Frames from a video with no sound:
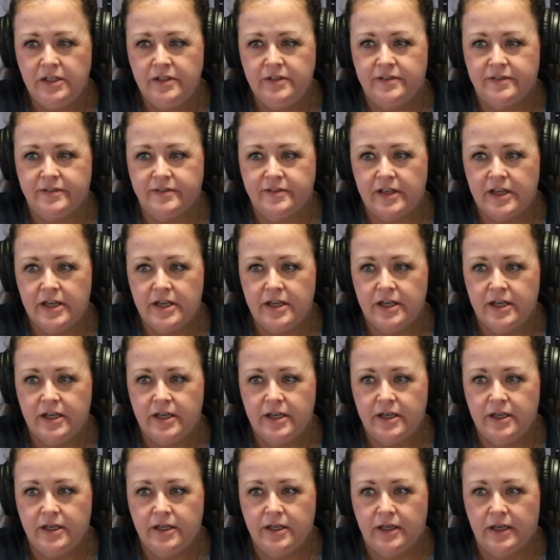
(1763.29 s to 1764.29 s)

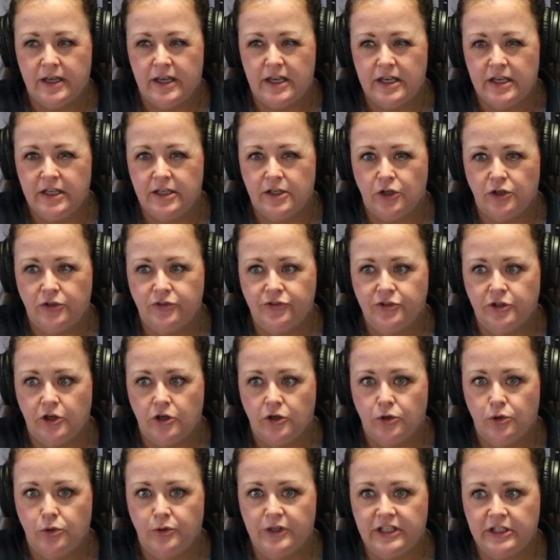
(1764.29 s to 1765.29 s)
say 8 years
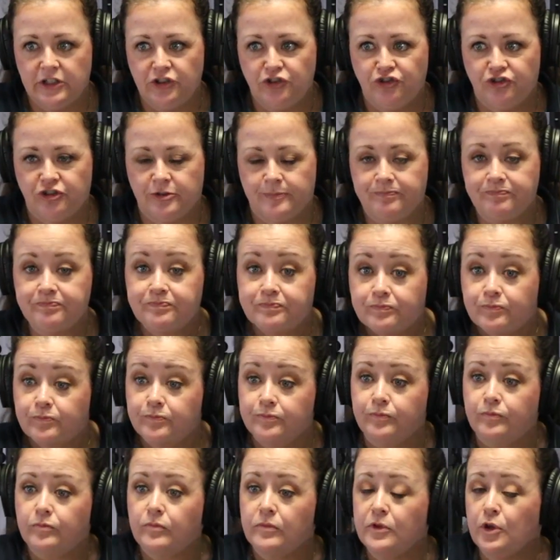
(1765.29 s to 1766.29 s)
ago-ish,
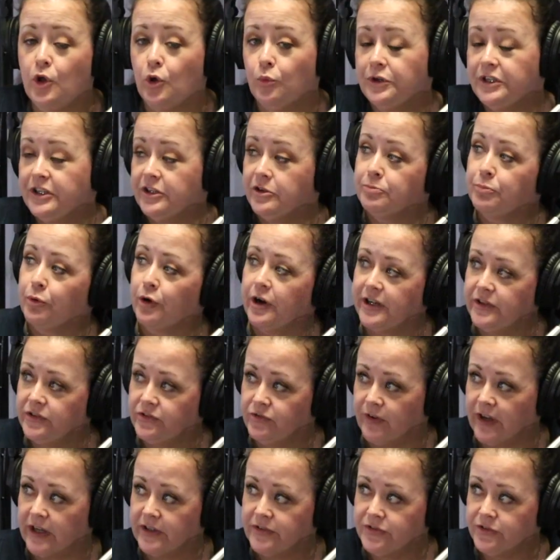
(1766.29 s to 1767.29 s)
we did
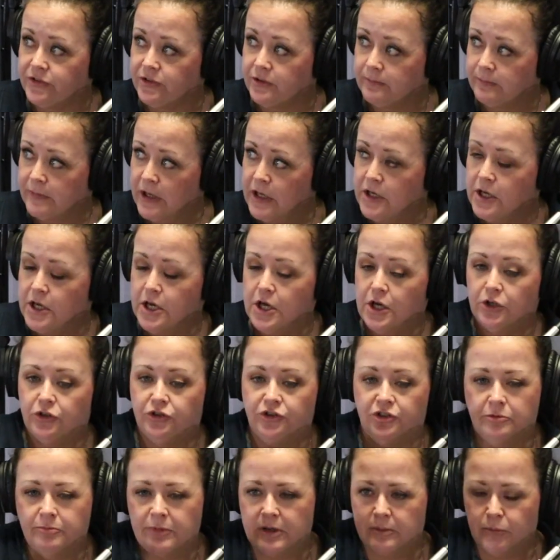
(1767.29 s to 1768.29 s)
Praise Fest.
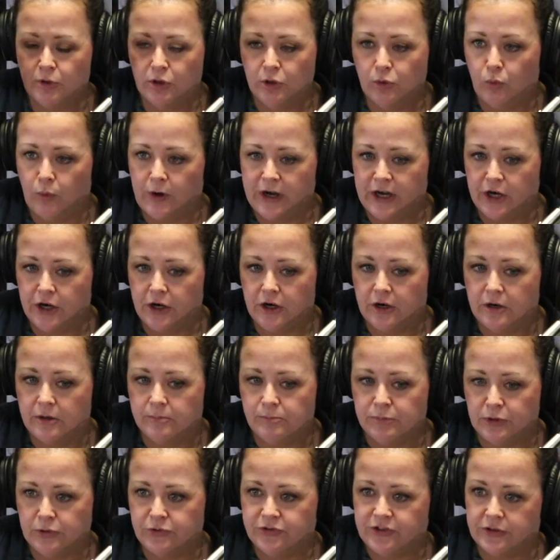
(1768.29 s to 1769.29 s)
Do you remember where
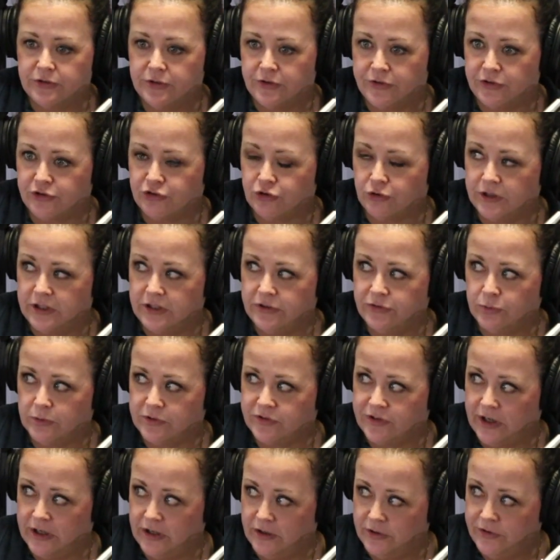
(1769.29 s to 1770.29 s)
Blues Under the Trees
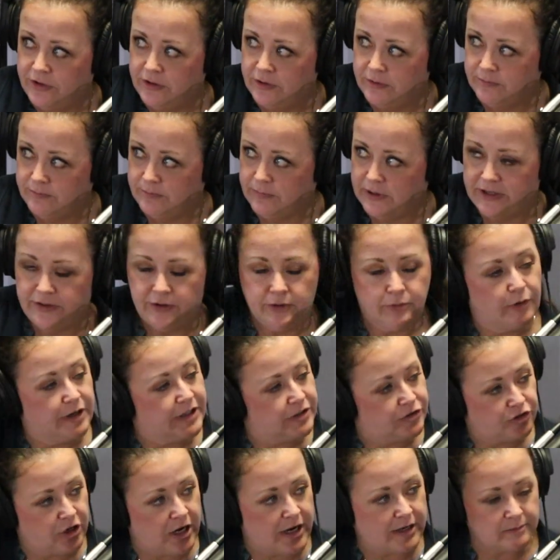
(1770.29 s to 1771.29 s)
was held by the
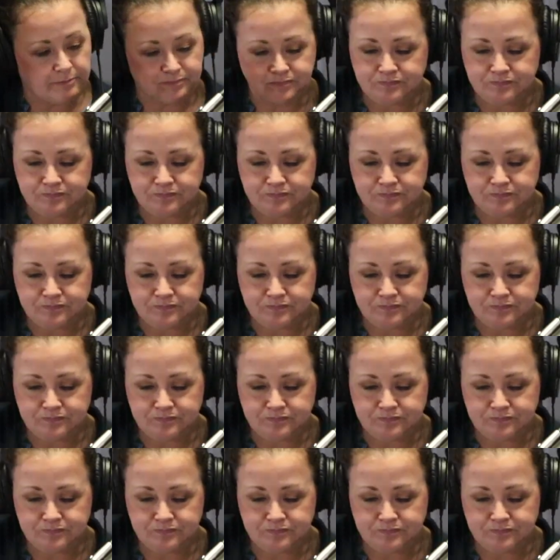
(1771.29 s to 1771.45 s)
racetrack?